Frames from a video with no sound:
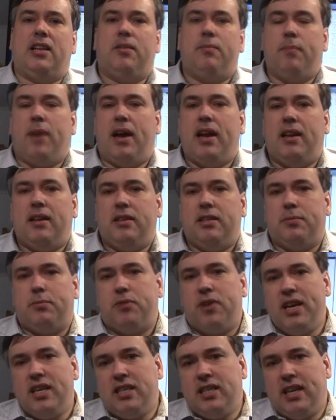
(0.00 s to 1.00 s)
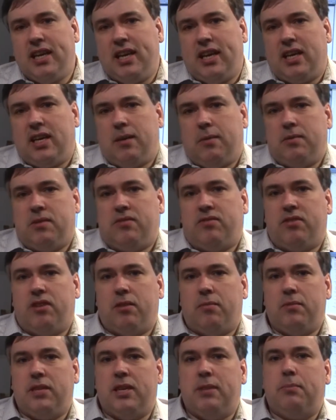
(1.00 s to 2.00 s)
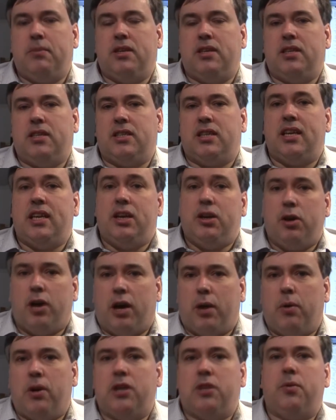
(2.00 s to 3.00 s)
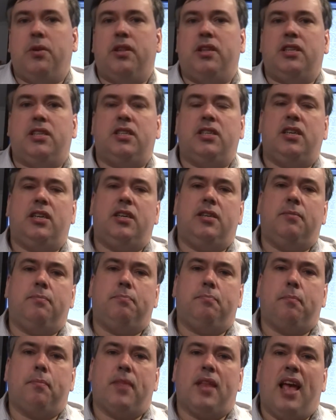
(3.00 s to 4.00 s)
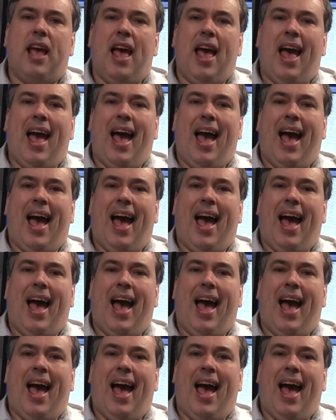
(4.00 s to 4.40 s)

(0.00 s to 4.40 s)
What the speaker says: And my inspiration here comes from Tim Berners-Lee, who I worked with at CERN.